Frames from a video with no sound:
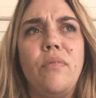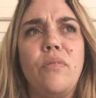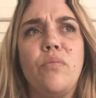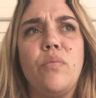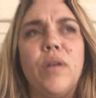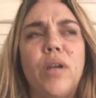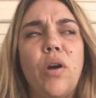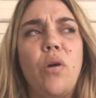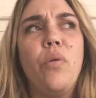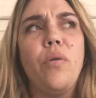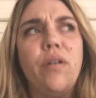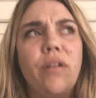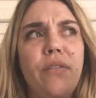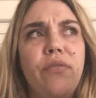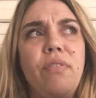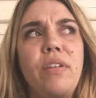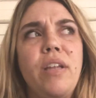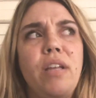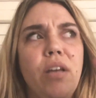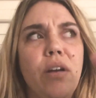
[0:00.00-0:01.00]
recorded
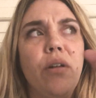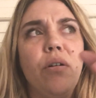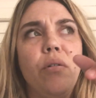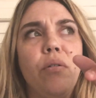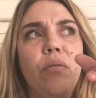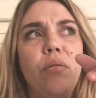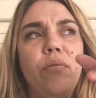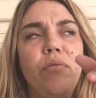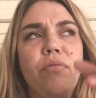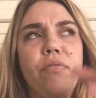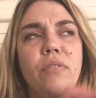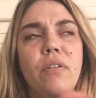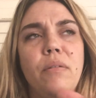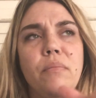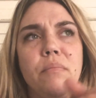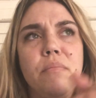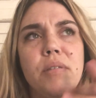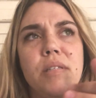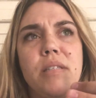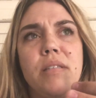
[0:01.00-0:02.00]
video
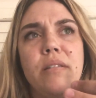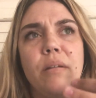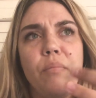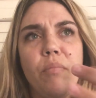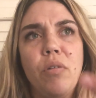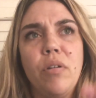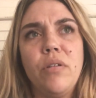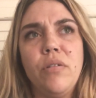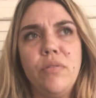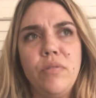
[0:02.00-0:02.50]
from someone